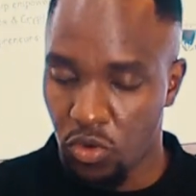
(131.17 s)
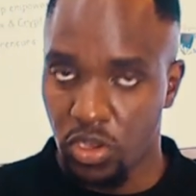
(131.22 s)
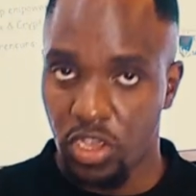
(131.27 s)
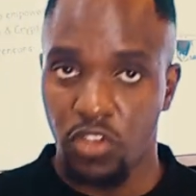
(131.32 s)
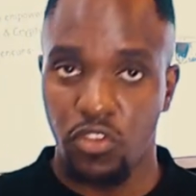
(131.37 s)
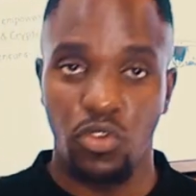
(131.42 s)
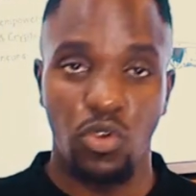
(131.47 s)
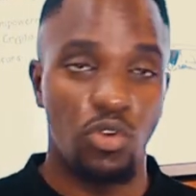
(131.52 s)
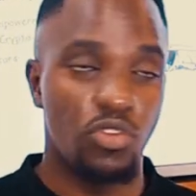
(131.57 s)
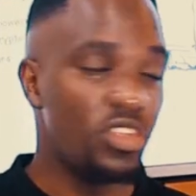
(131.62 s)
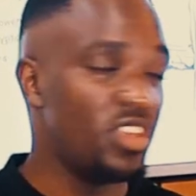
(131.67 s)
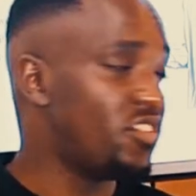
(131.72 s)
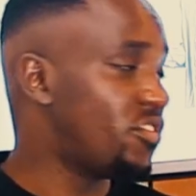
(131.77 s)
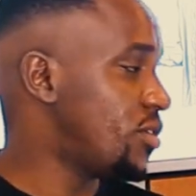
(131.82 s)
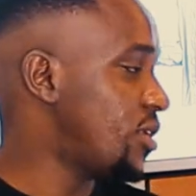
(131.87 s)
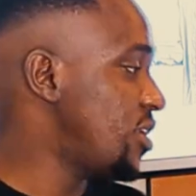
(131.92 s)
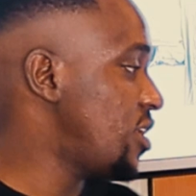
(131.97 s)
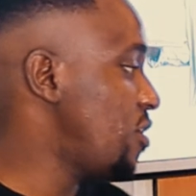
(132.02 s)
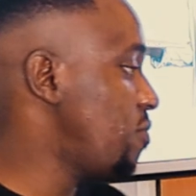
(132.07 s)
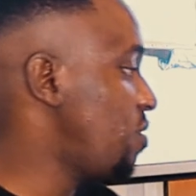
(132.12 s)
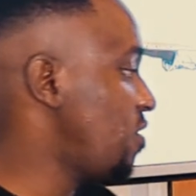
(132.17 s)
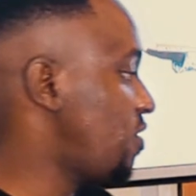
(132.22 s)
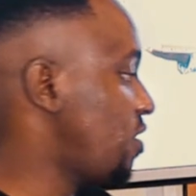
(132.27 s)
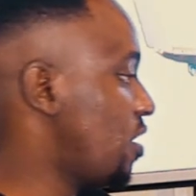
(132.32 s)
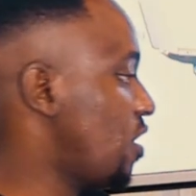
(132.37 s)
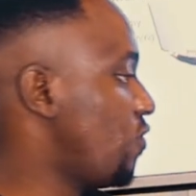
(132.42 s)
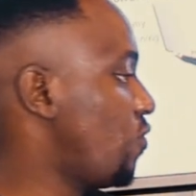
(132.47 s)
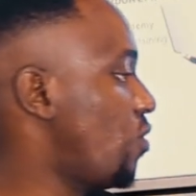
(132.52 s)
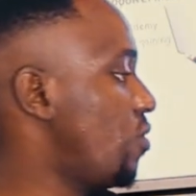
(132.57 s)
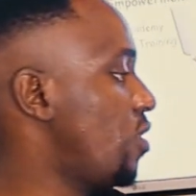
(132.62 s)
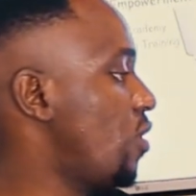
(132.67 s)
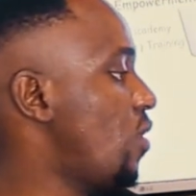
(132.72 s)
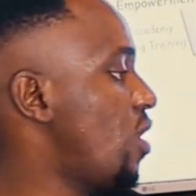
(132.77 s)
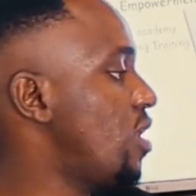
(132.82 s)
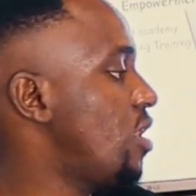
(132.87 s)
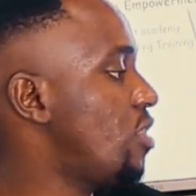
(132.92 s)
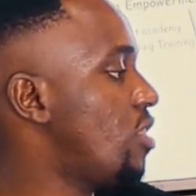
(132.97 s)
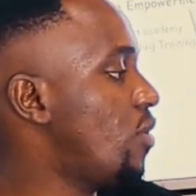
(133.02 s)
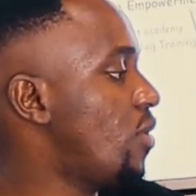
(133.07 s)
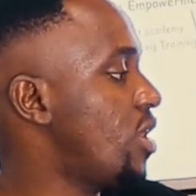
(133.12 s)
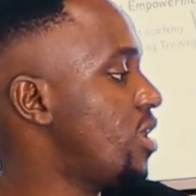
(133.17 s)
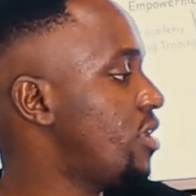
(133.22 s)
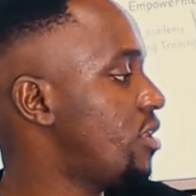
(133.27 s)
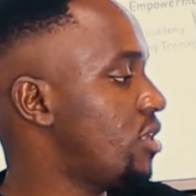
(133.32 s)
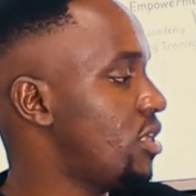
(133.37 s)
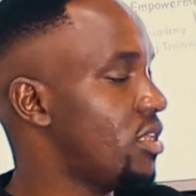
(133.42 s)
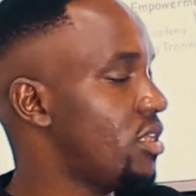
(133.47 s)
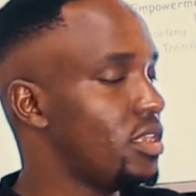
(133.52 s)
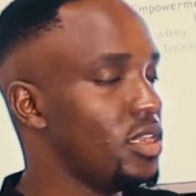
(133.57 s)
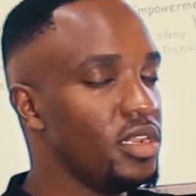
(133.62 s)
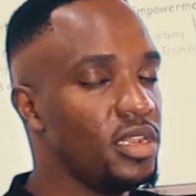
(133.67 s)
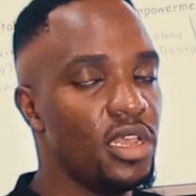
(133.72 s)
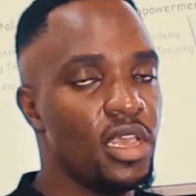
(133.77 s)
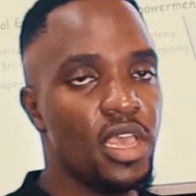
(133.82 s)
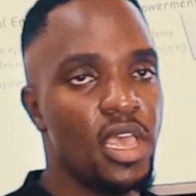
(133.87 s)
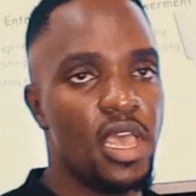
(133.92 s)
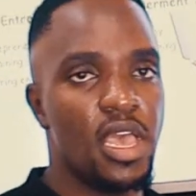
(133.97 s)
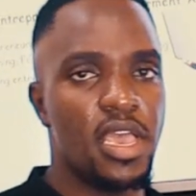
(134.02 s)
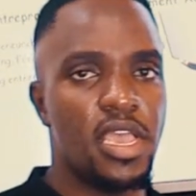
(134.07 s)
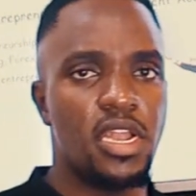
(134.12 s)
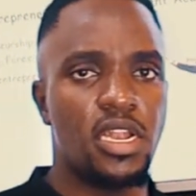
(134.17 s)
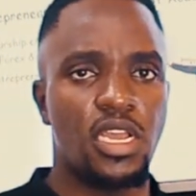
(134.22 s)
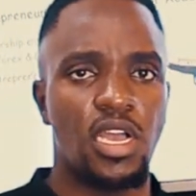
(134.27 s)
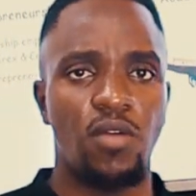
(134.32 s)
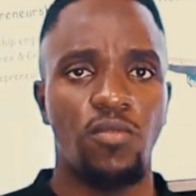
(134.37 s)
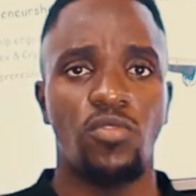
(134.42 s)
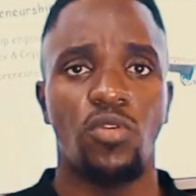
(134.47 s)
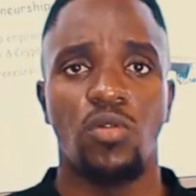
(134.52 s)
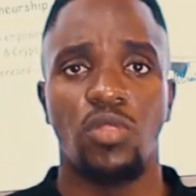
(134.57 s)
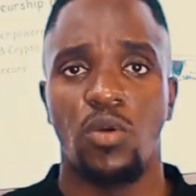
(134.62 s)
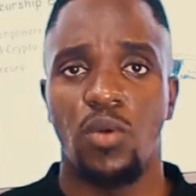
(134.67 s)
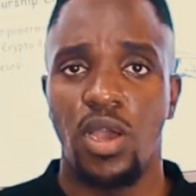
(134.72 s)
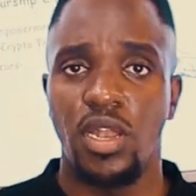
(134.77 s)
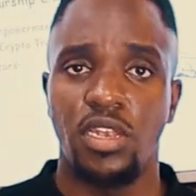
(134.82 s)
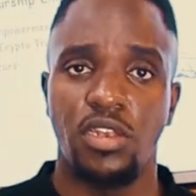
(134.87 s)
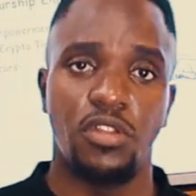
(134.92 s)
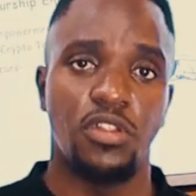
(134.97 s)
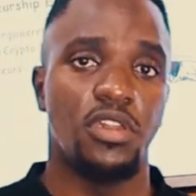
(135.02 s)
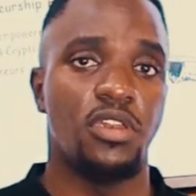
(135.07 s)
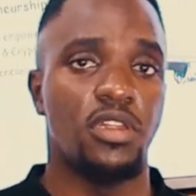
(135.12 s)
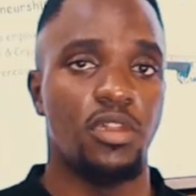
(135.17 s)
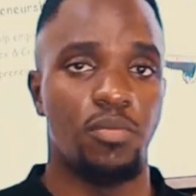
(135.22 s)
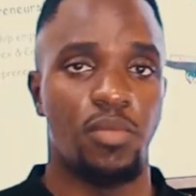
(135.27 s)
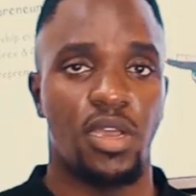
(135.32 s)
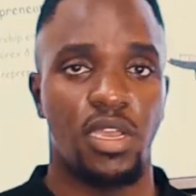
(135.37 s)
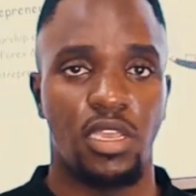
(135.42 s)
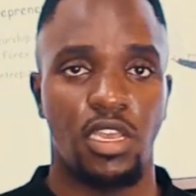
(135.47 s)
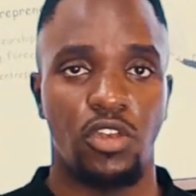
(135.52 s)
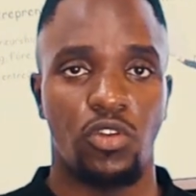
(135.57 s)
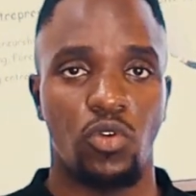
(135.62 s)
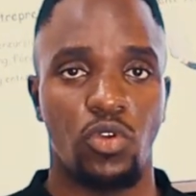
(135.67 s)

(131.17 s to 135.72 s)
Okay, so this trend line basically from the word trend line, it comes from the word trending market.